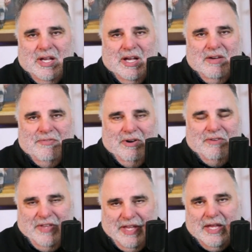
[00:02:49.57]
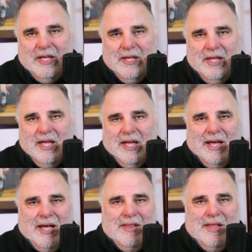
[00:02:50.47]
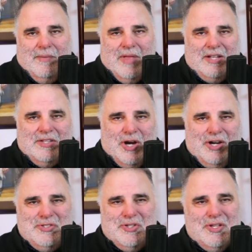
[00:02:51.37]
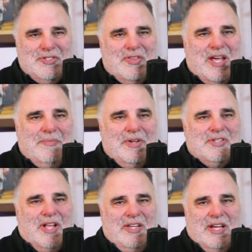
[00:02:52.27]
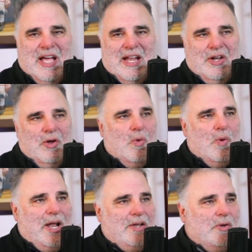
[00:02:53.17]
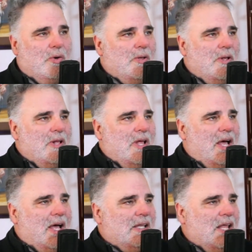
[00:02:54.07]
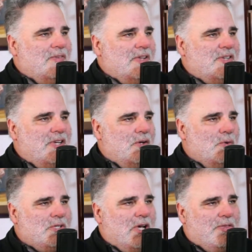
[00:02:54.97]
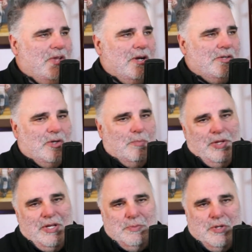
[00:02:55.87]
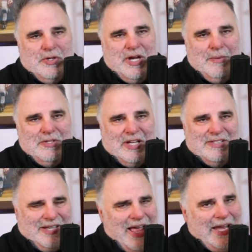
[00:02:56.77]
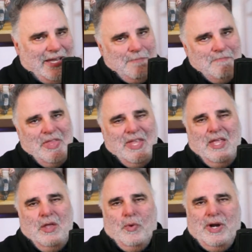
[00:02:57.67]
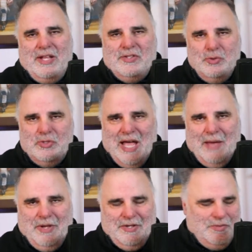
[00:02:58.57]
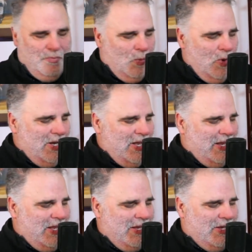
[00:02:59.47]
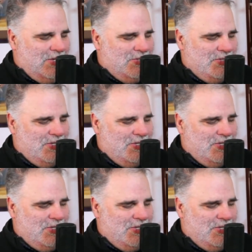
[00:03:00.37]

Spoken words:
for a fee. I'm not trying to solicit that. I'm just letting you kind of know what I do. I'd love to see who's out there. So please put your comments on. Tonight, we're going to hit two topics. One is,